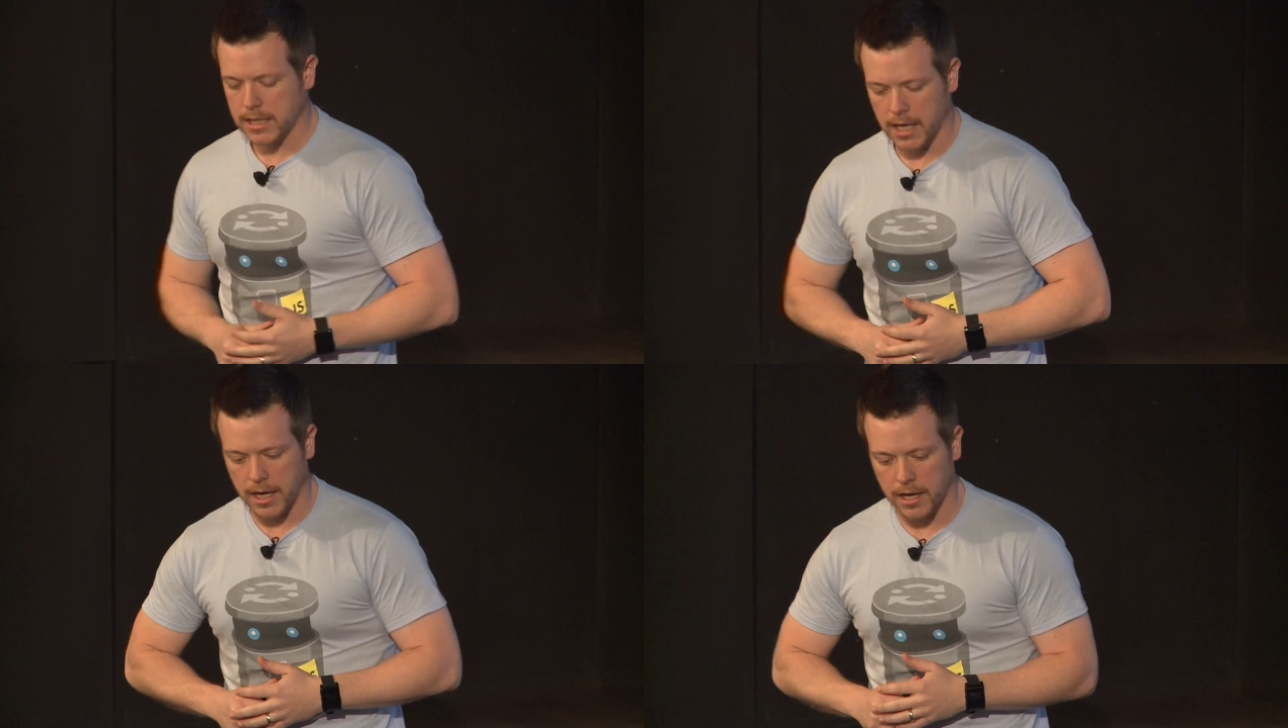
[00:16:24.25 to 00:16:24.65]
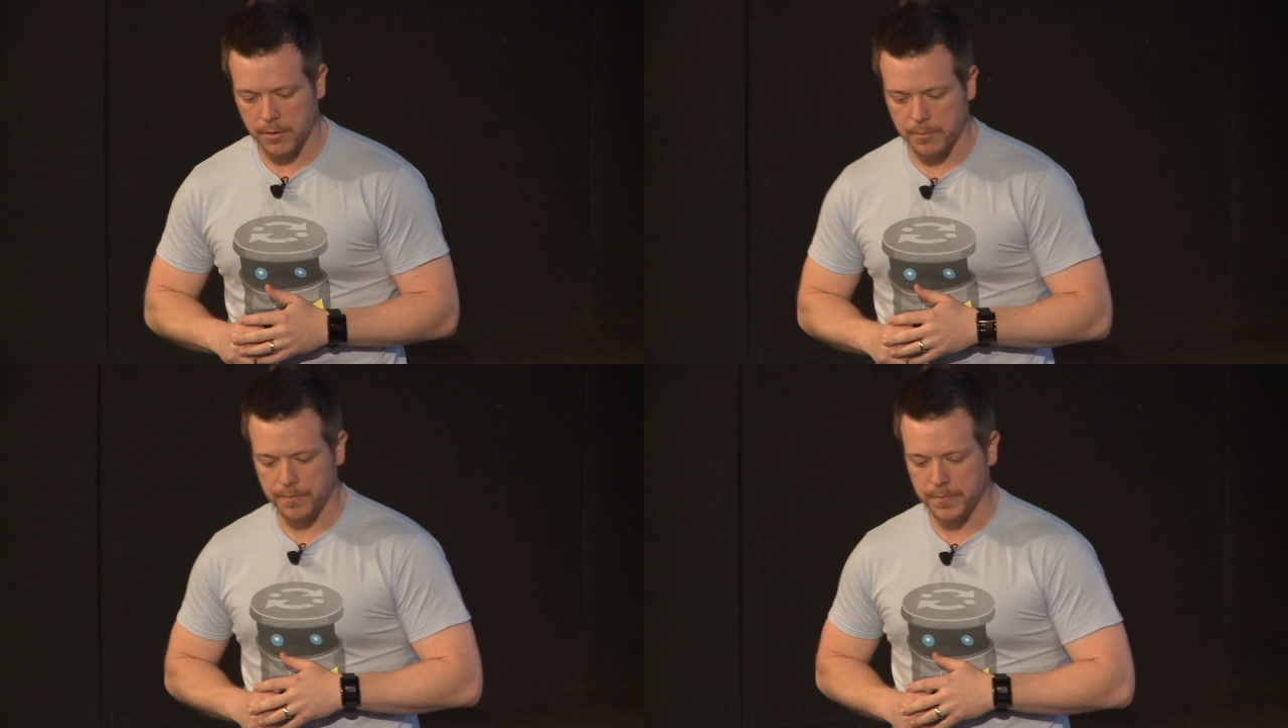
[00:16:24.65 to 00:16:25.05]

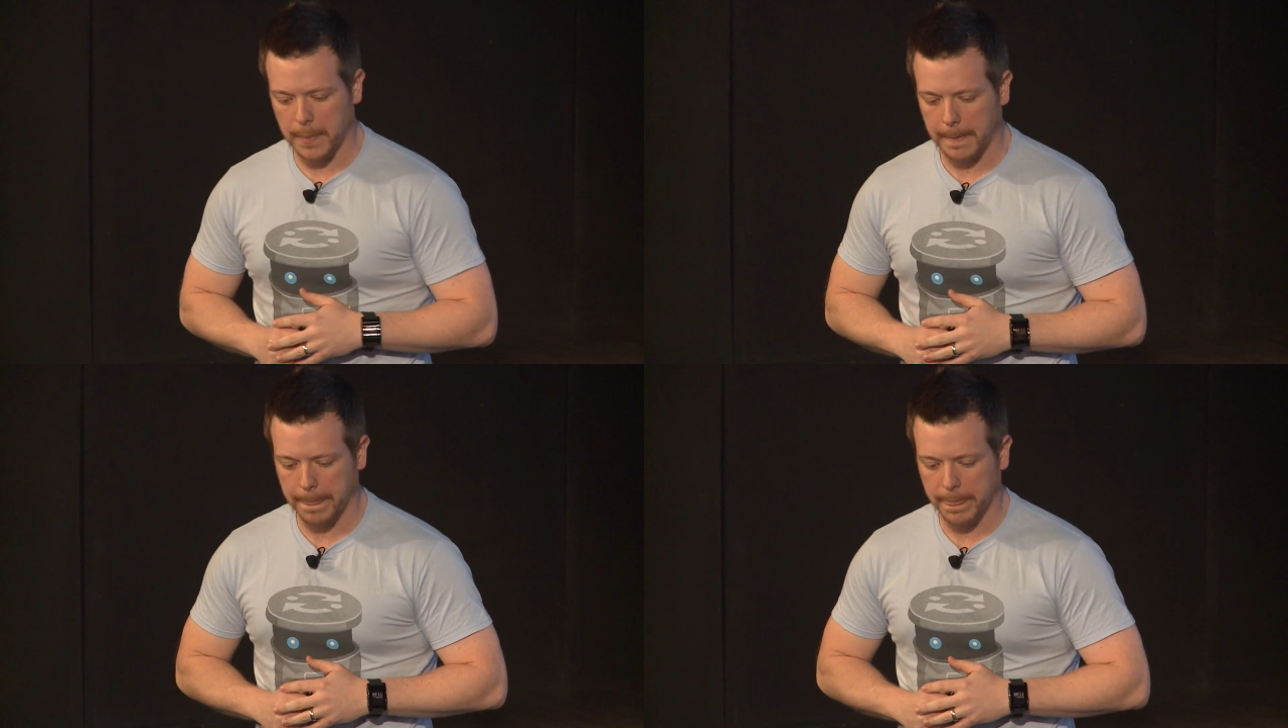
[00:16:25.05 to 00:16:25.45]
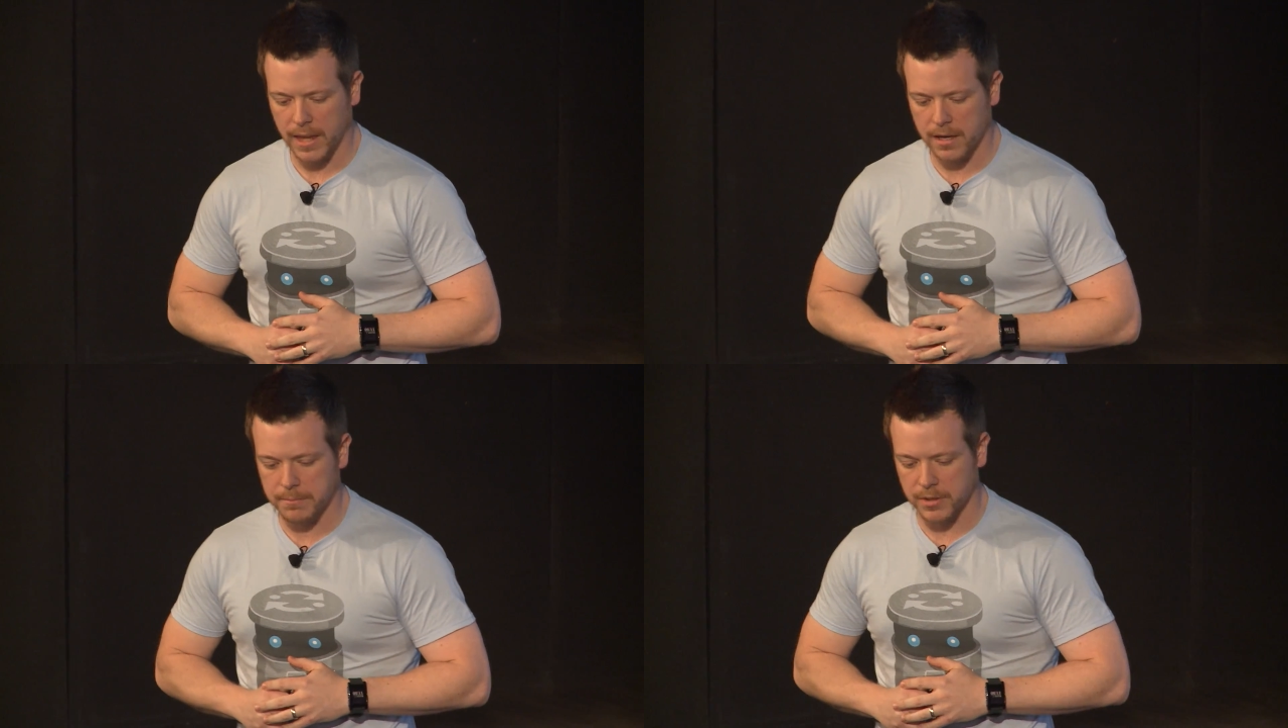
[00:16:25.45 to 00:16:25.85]

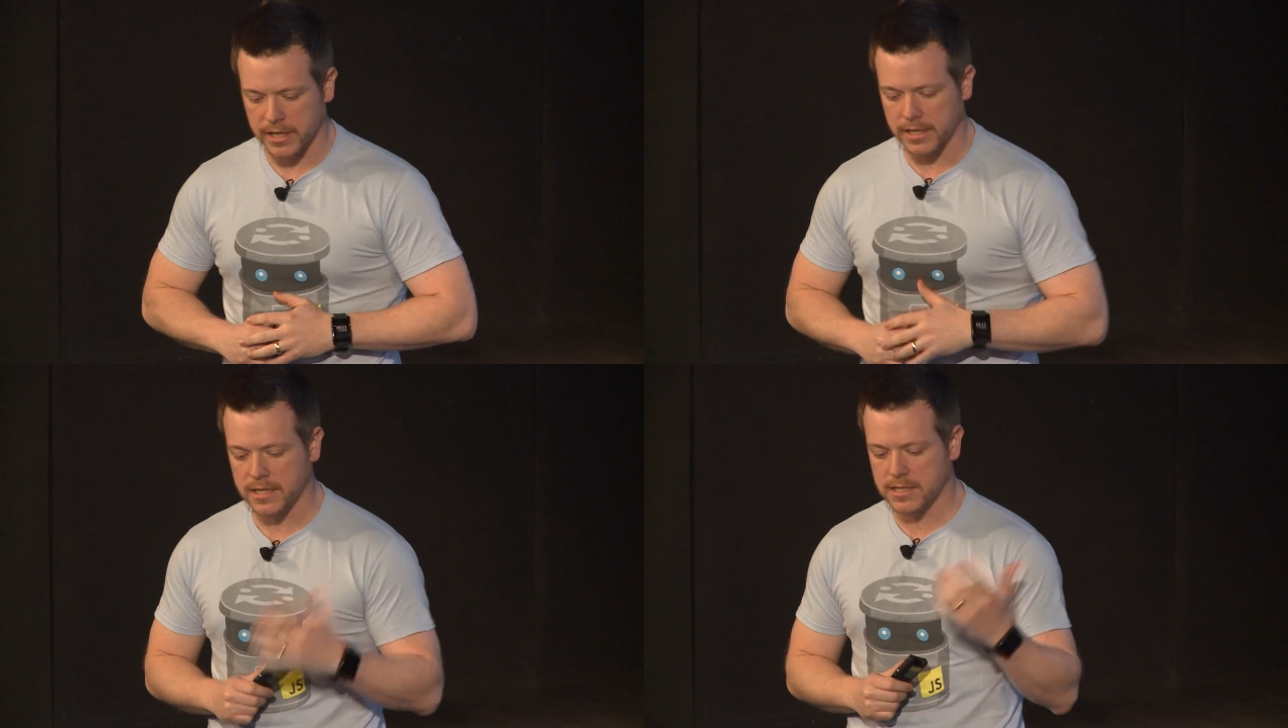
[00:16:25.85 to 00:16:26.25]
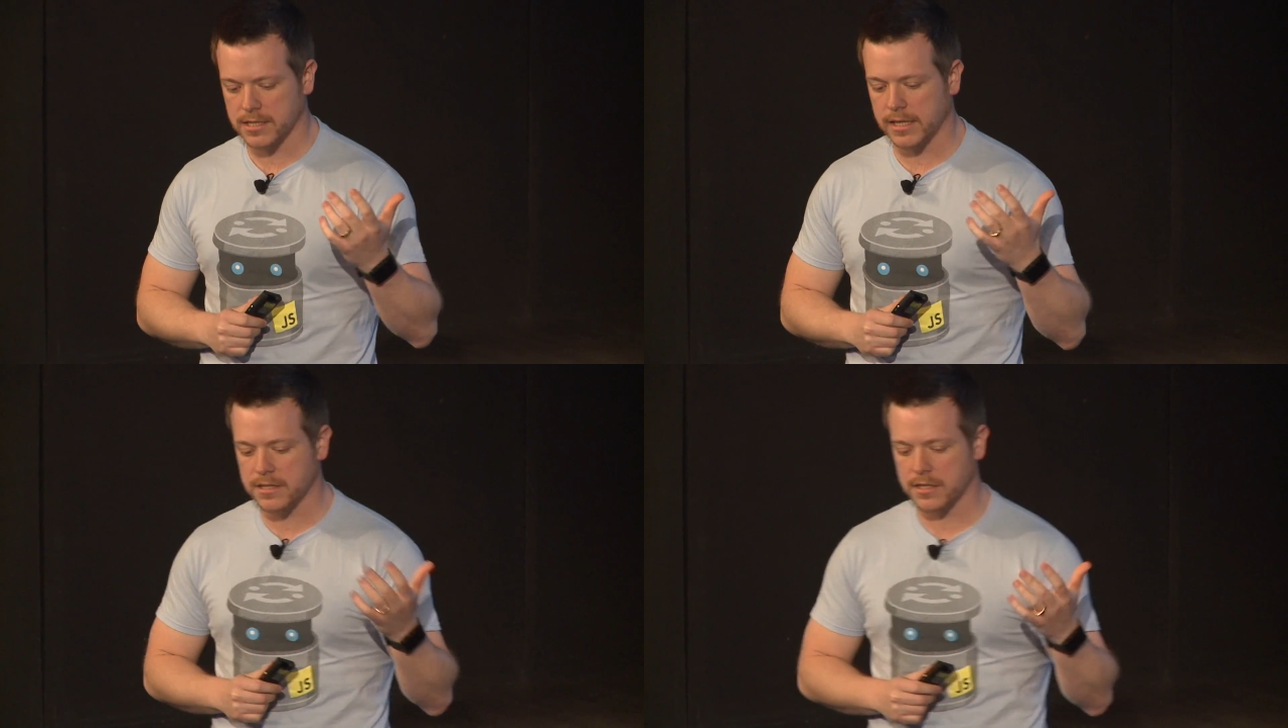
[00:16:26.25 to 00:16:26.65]
But in
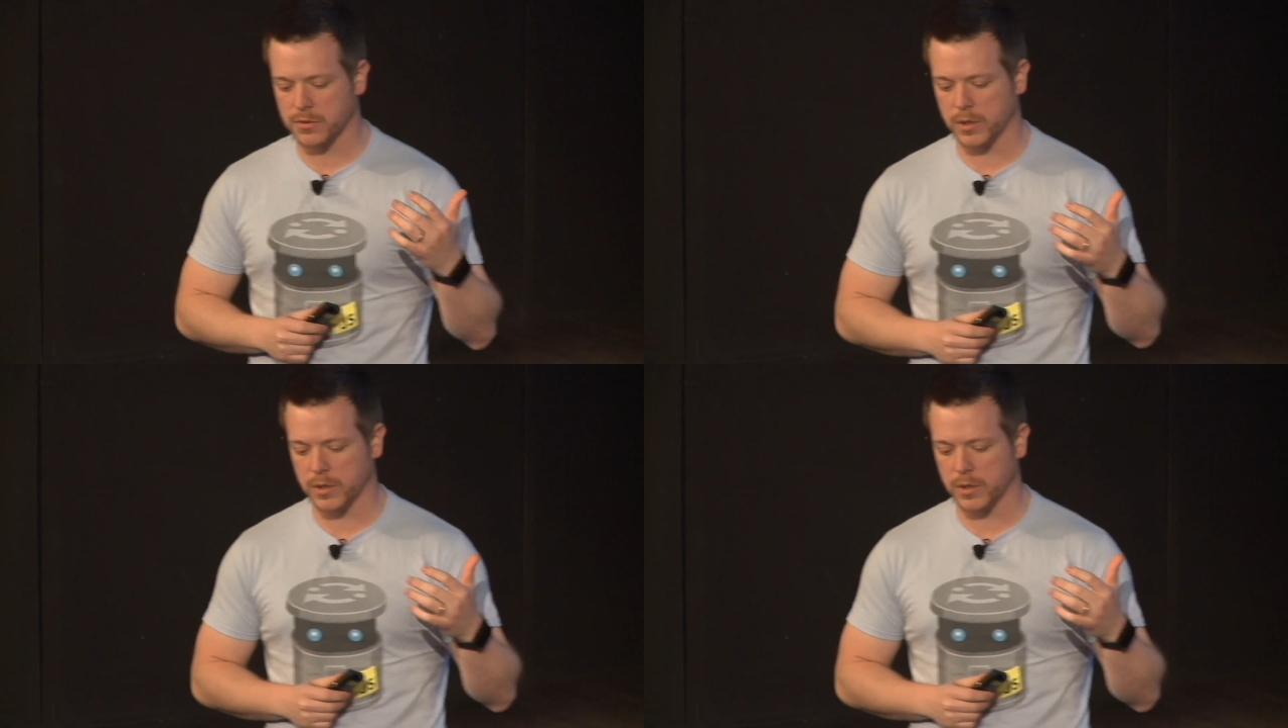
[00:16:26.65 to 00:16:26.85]
this instance,